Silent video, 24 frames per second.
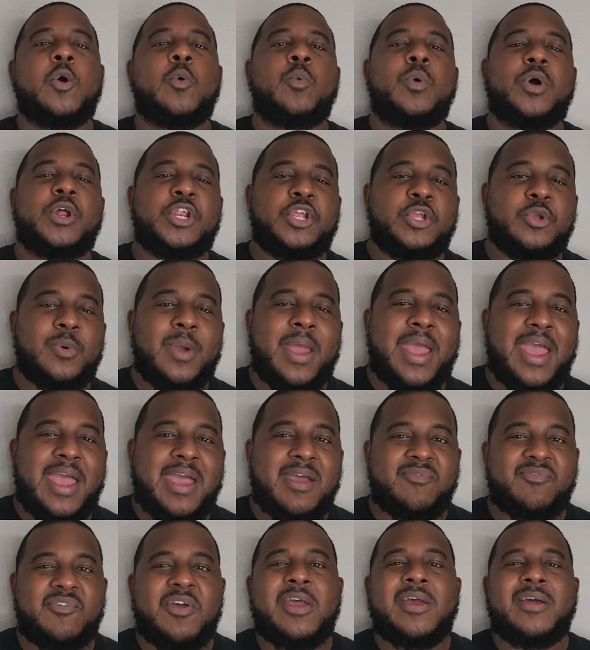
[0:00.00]
what do you
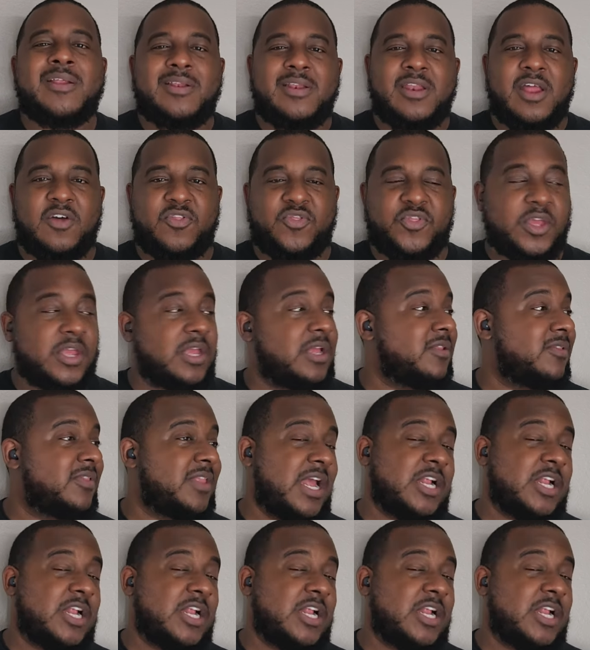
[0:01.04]
have? Nothing.